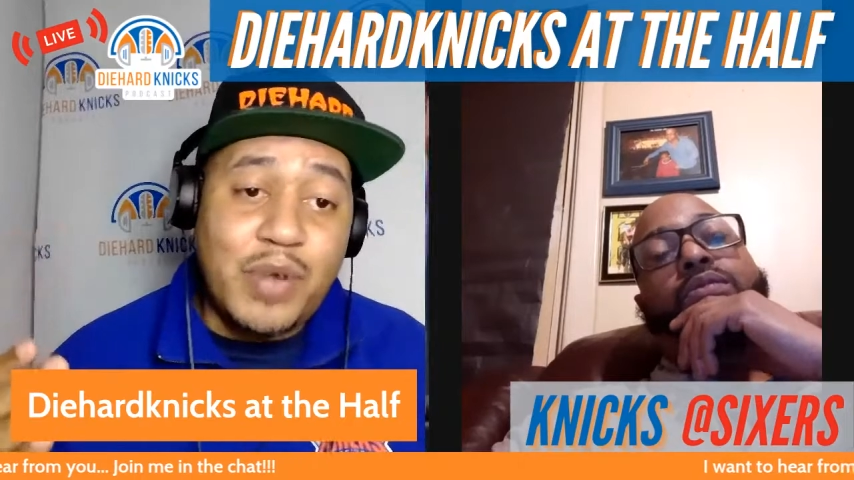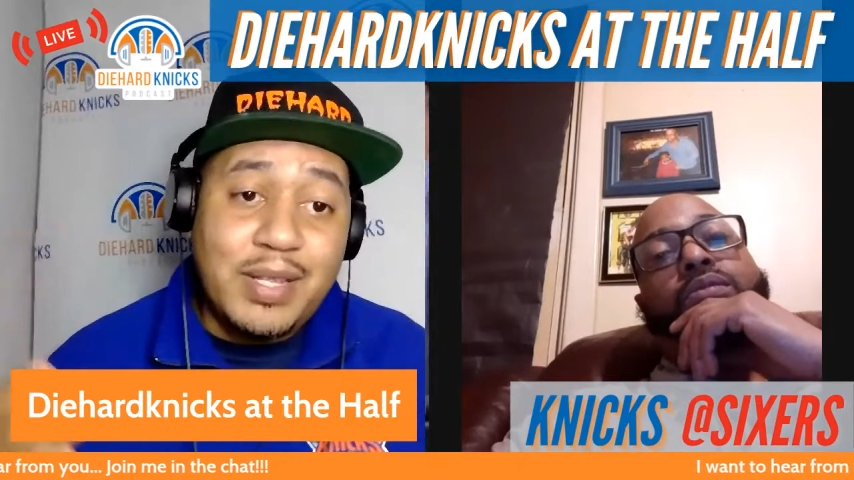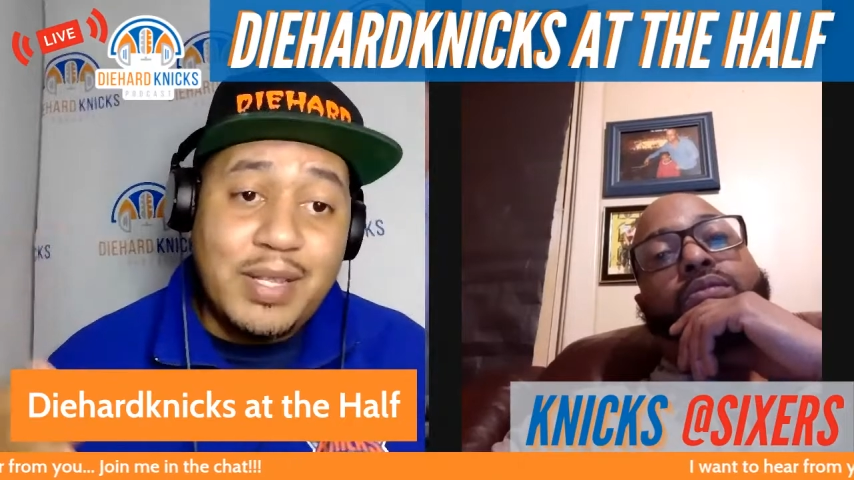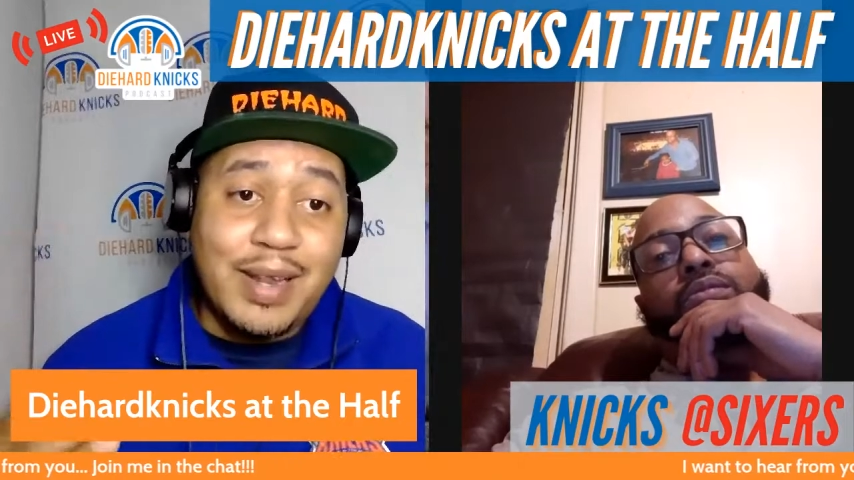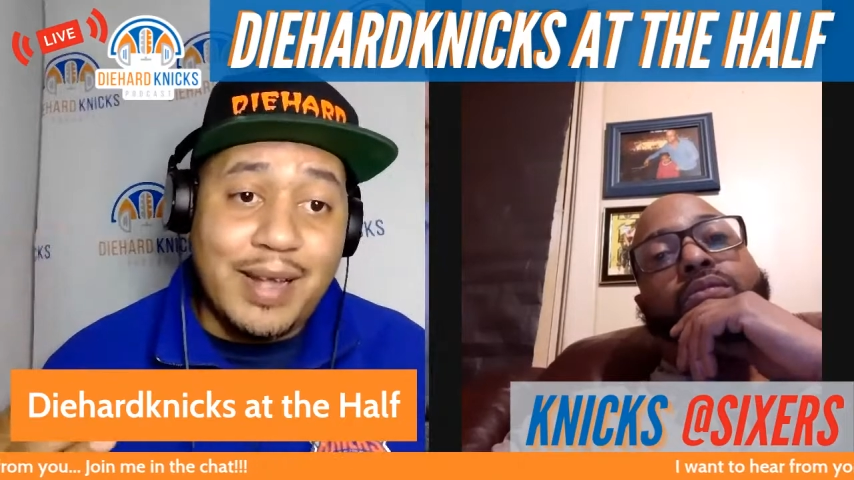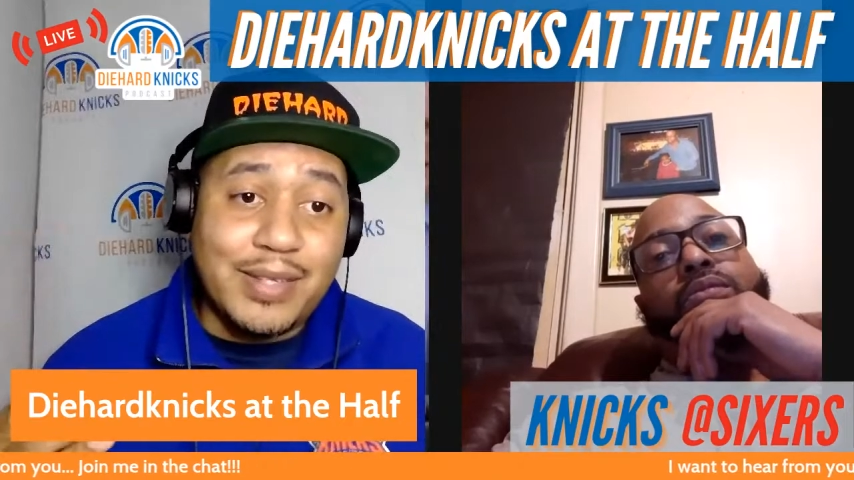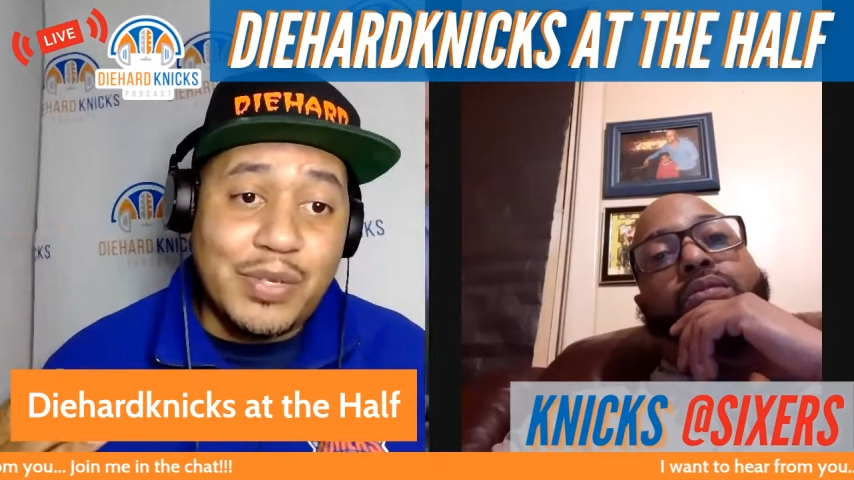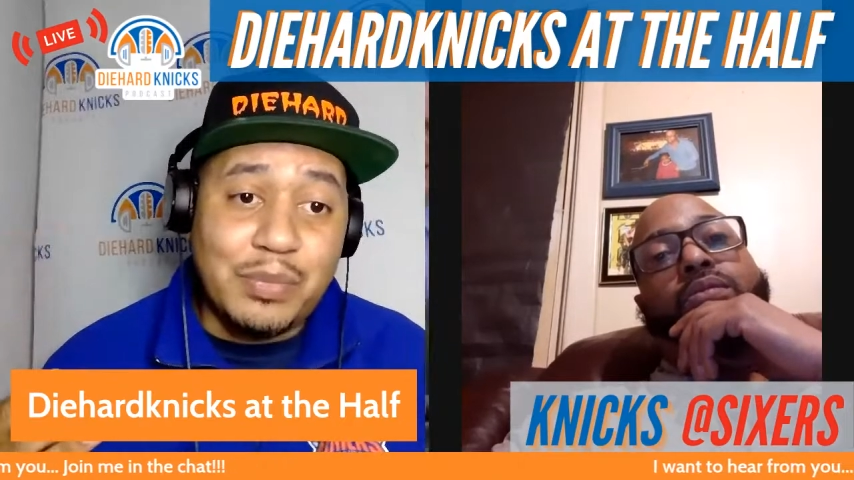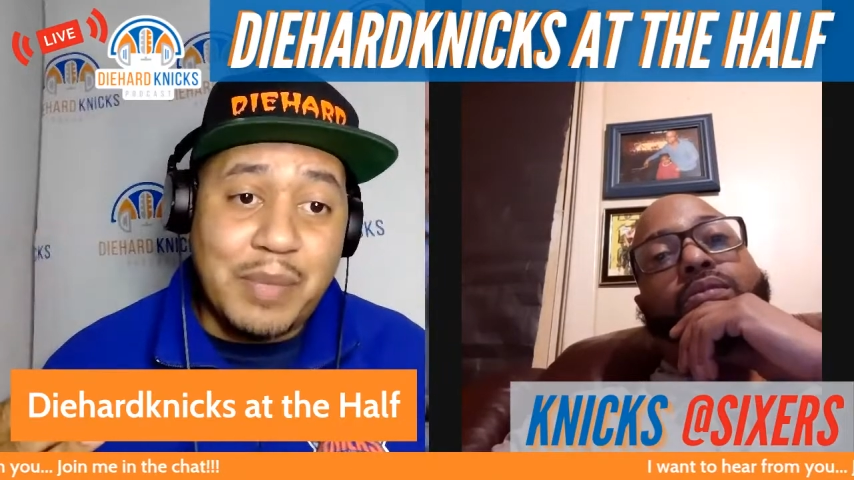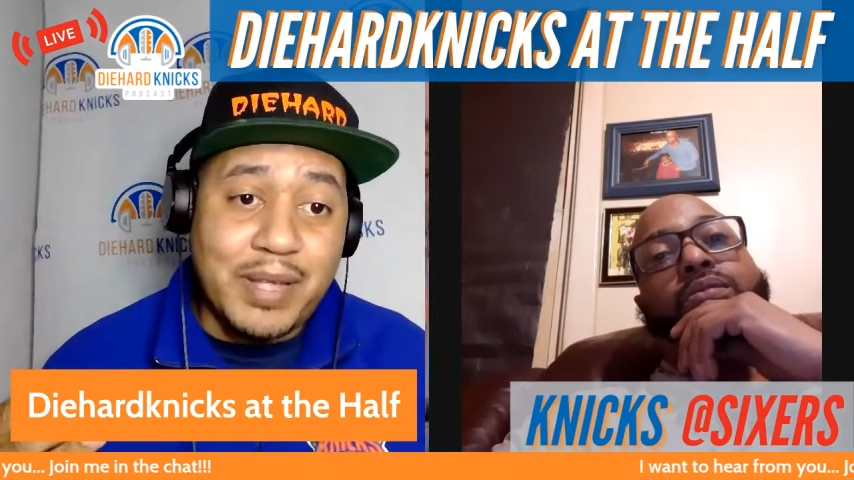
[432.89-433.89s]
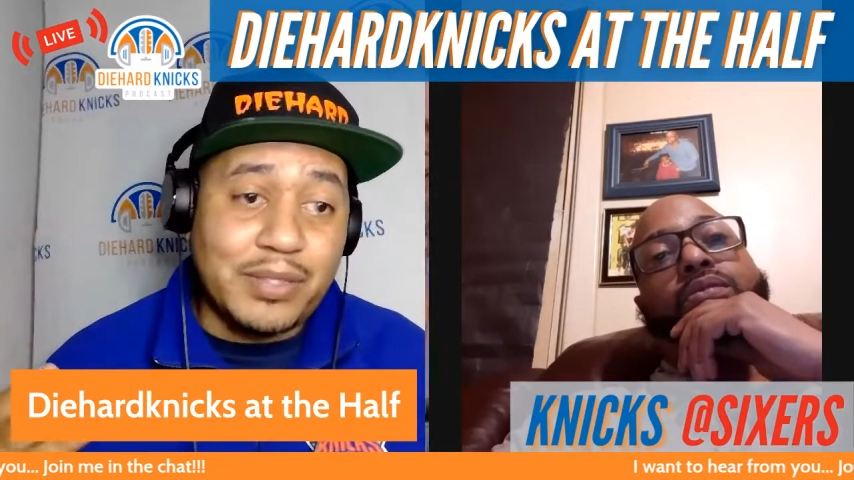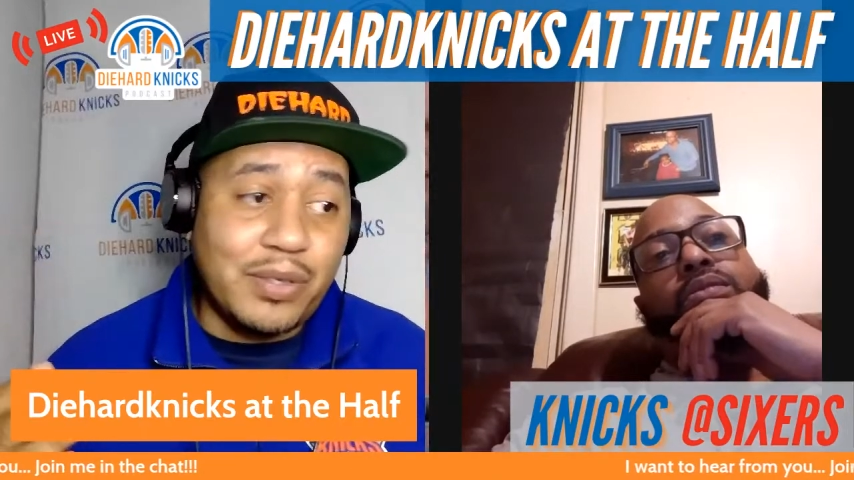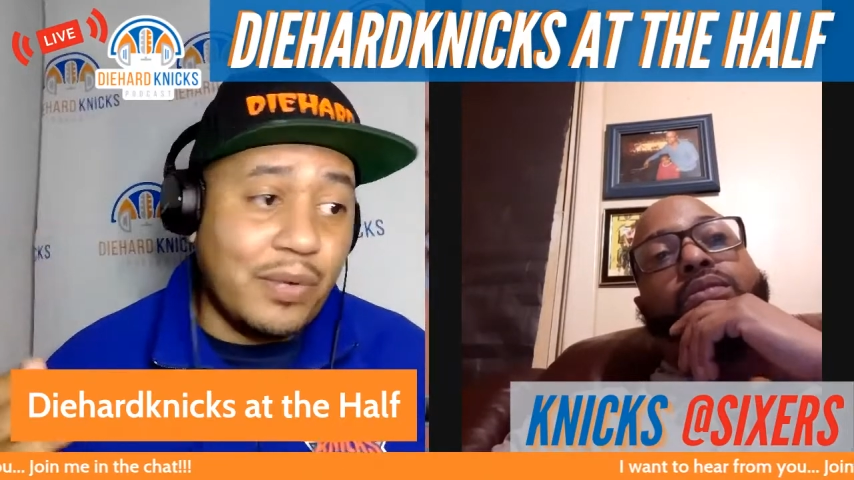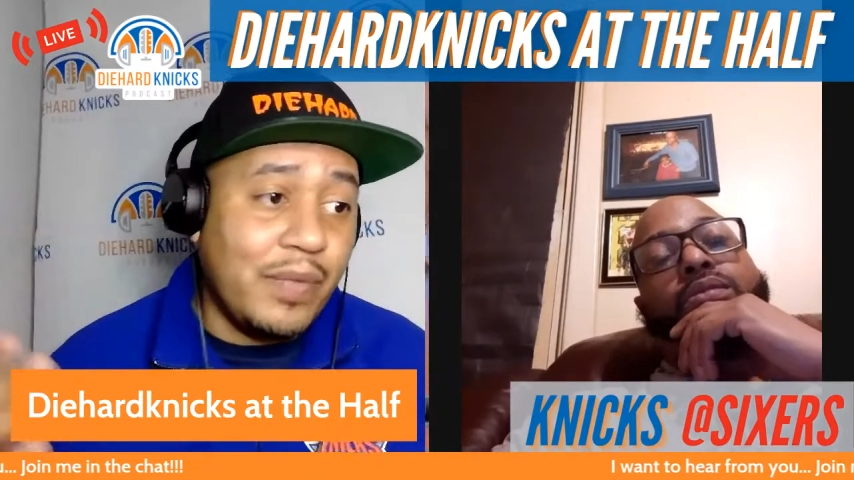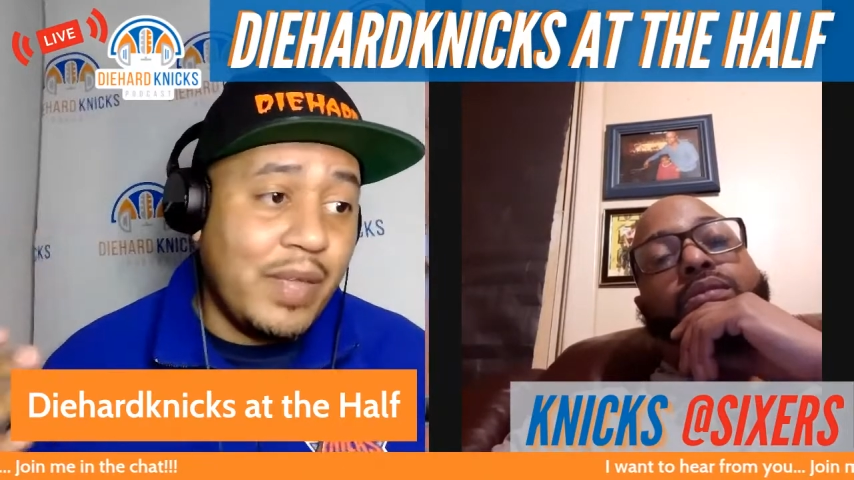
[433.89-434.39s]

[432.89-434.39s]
trade deadline too, man. So